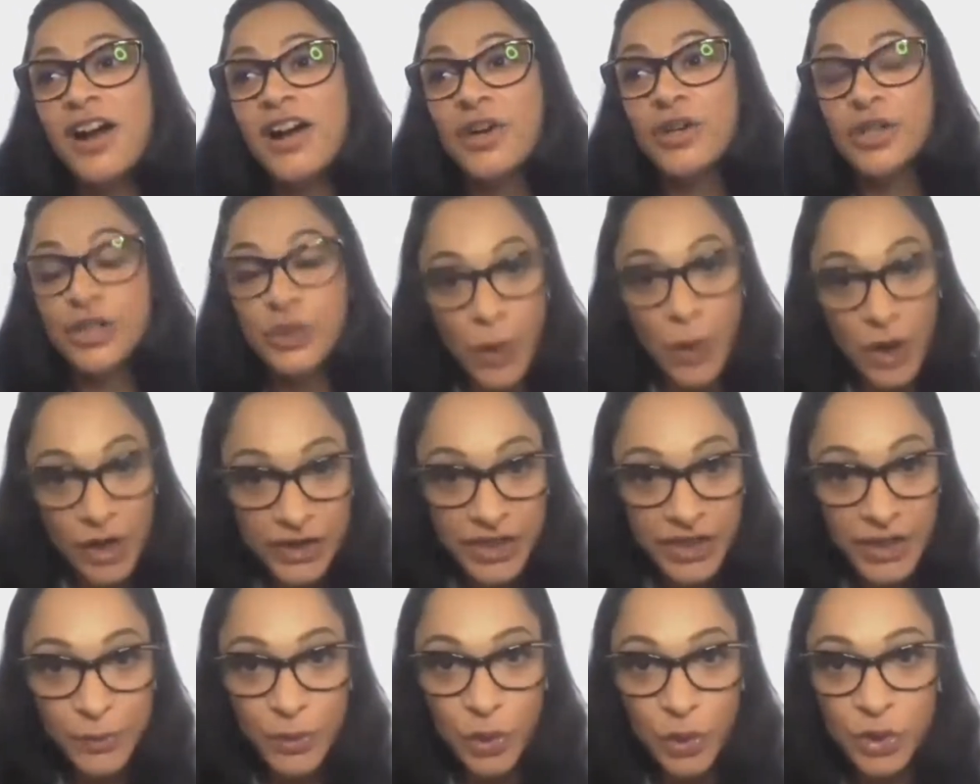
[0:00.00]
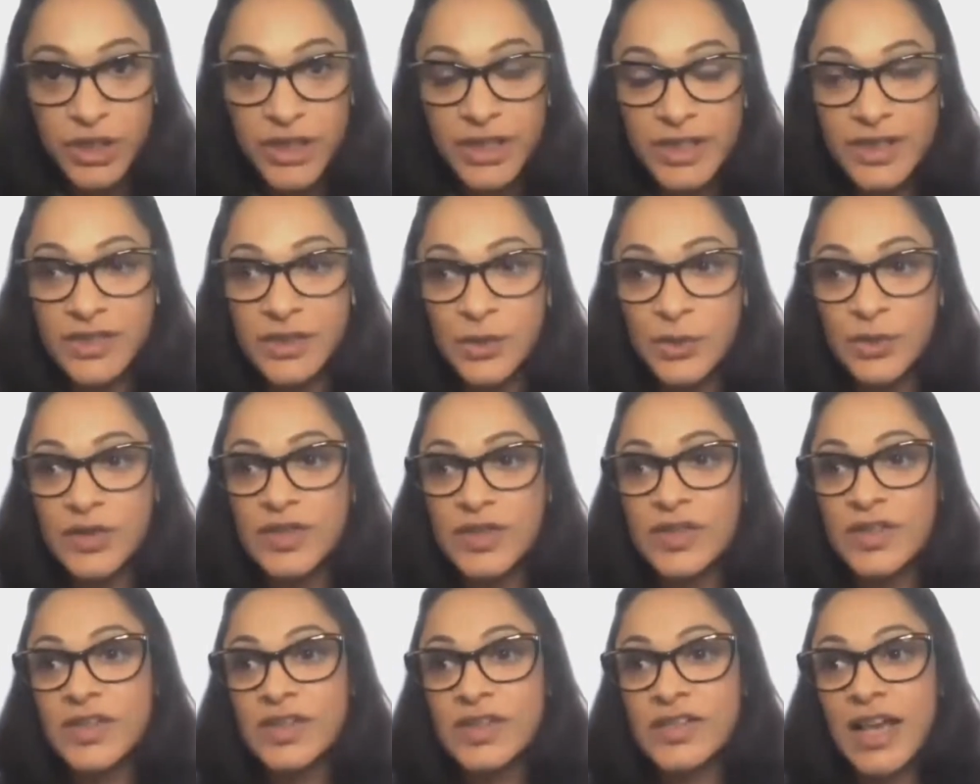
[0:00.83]
Good quality protein
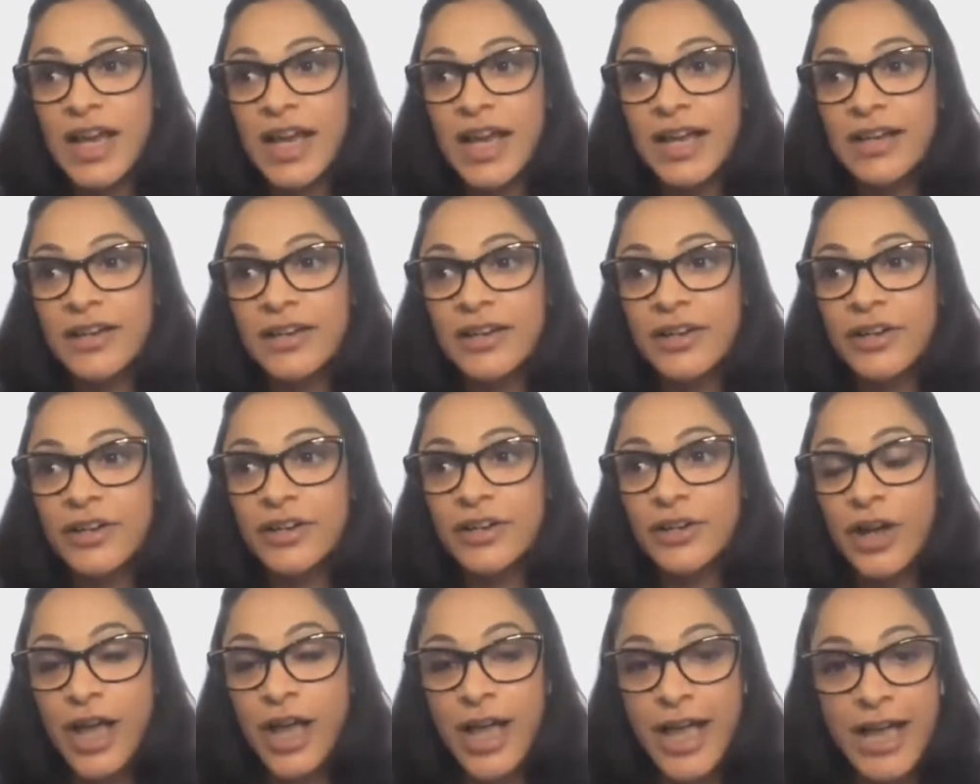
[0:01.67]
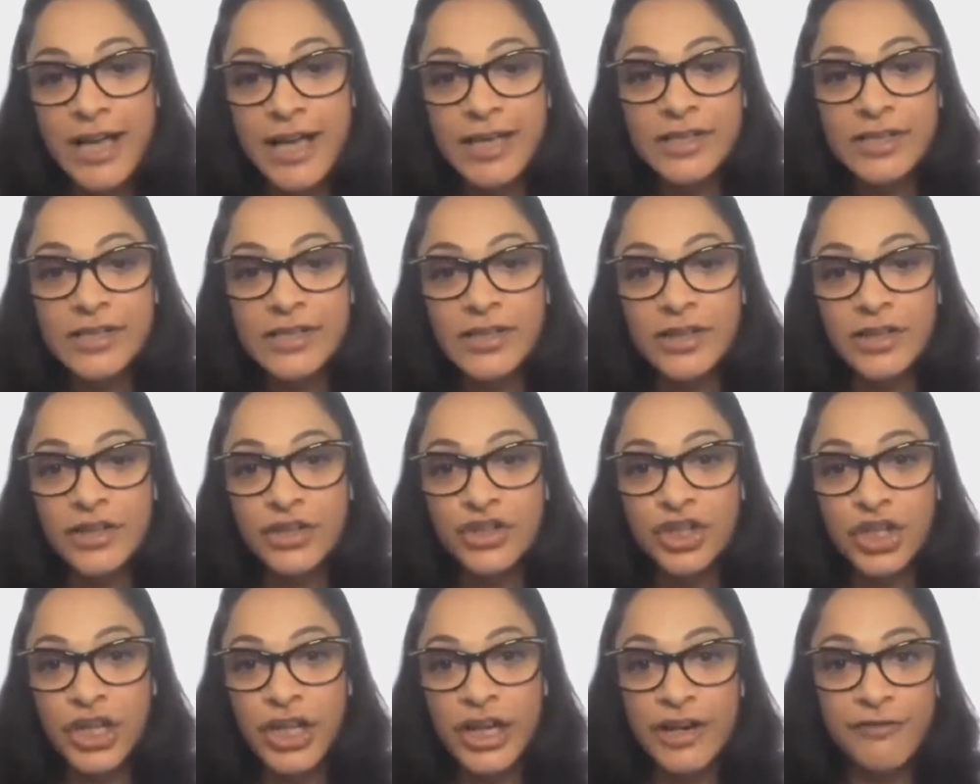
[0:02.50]
sources like your eggs,
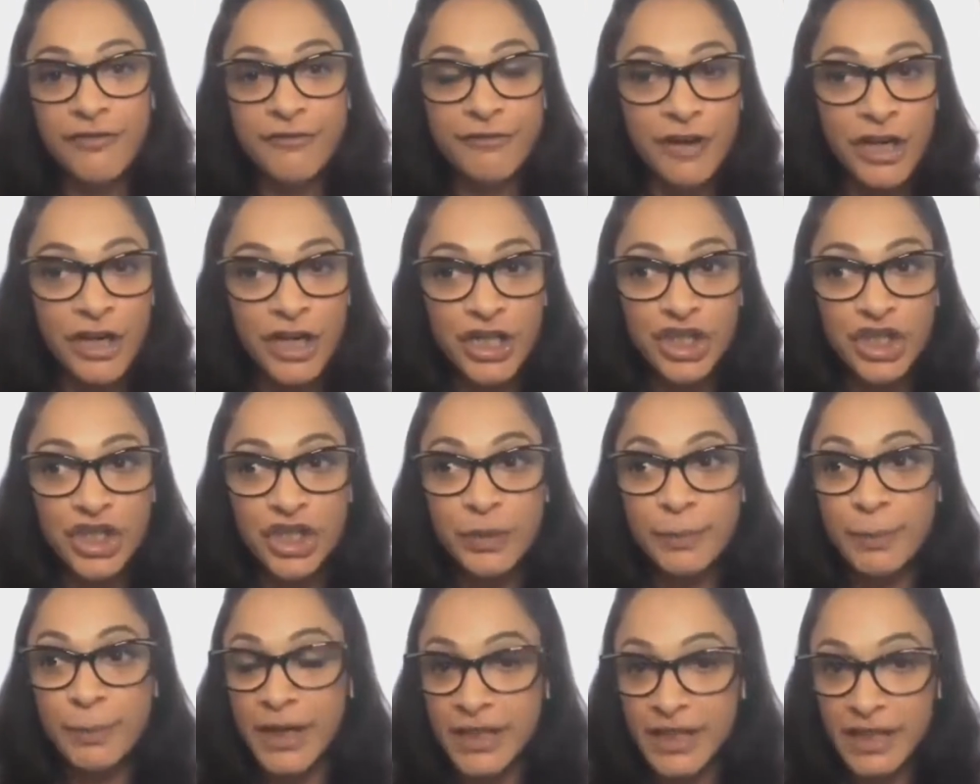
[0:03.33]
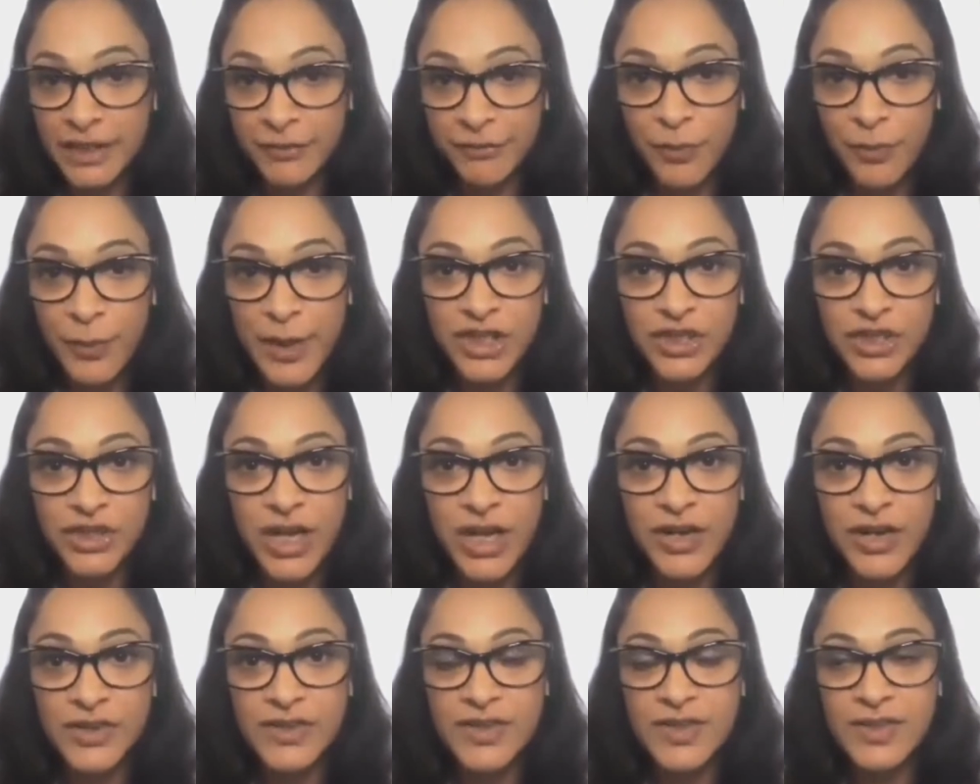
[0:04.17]
chicken, fish, paneer for
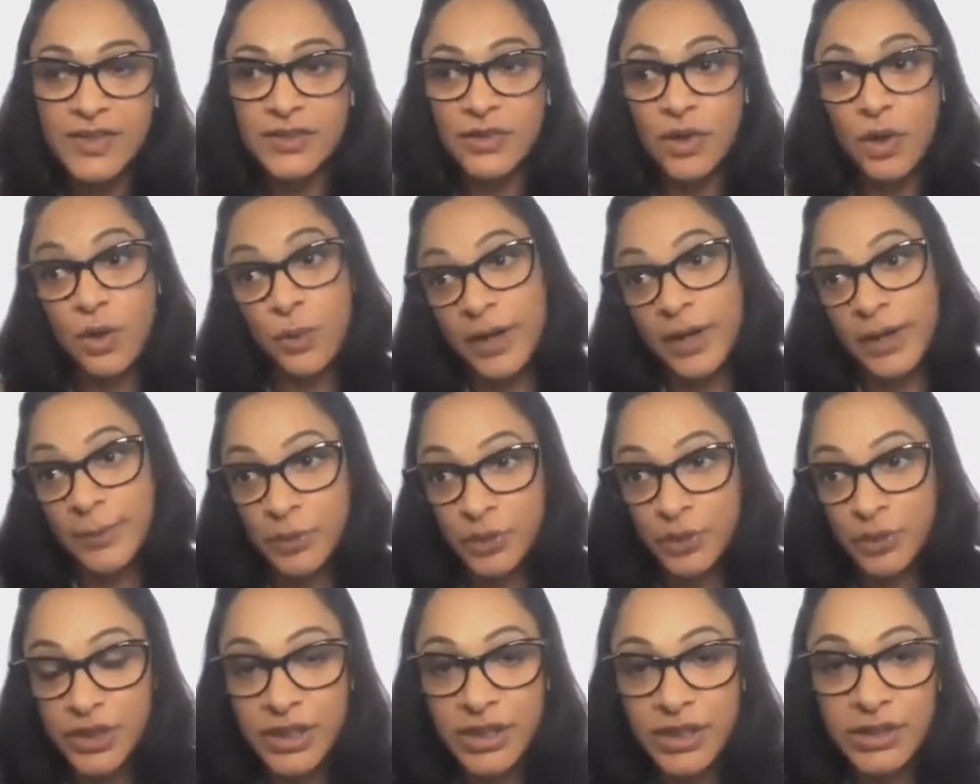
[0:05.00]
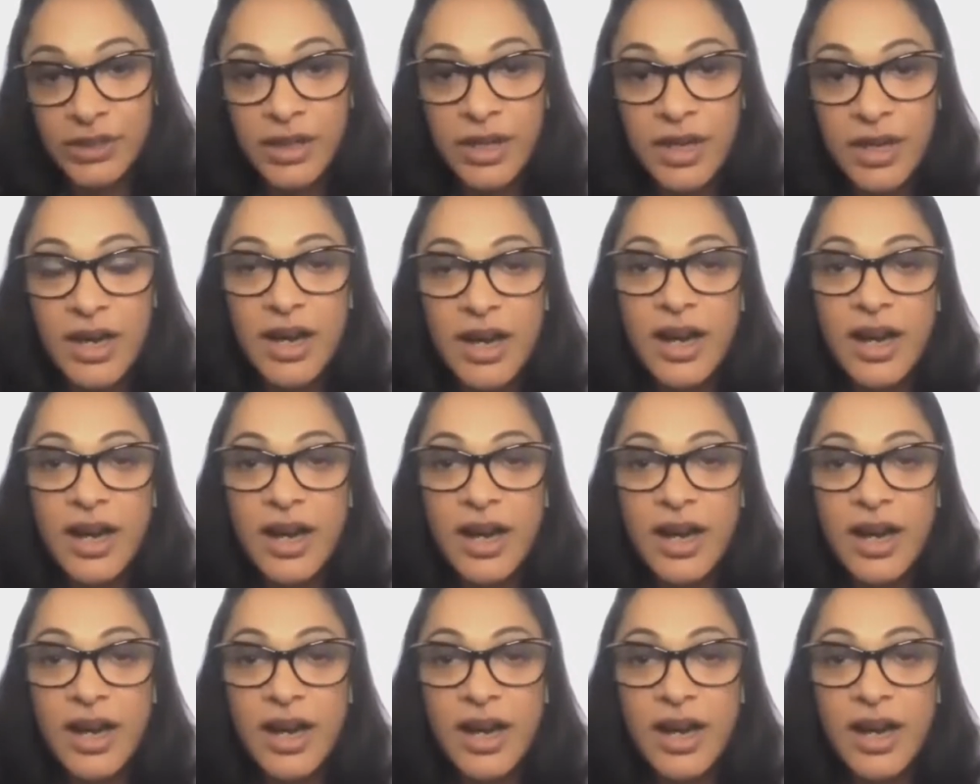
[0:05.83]
vegetarians, or whey protein.